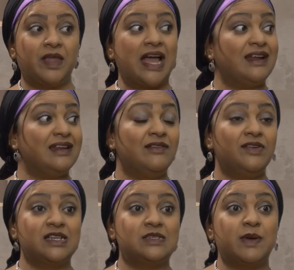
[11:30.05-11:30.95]
and I
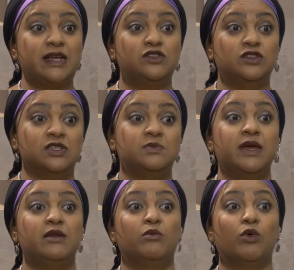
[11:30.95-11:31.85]
never expected to
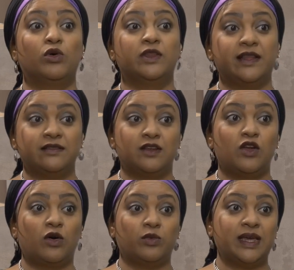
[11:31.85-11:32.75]
spend more than the
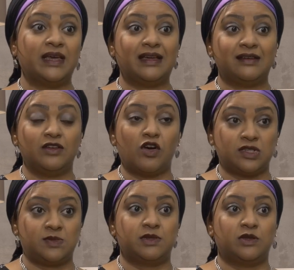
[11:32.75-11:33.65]
long weekend in
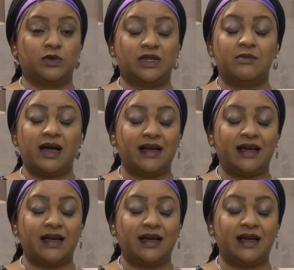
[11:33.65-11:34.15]
hospital with him.